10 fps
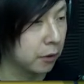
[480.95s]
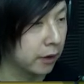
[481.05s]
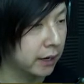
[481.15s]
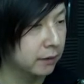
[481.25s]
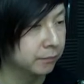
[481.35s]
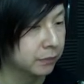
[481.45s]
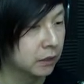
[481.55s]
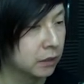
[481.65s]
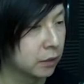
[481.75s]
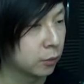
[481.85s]
boy.
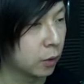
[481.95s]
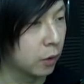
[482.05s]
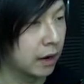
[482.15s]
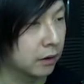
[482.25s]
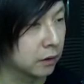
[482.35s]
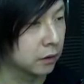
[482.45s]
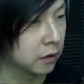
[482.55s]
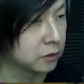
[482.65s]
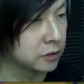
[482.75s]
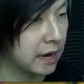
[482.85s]
Throw out our
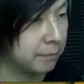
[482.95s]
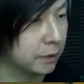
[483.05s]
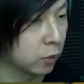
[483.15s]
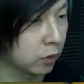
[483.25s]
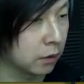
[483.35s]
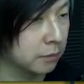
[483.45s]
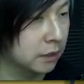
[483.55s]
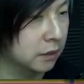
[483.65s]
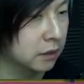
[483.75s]
zappy orb.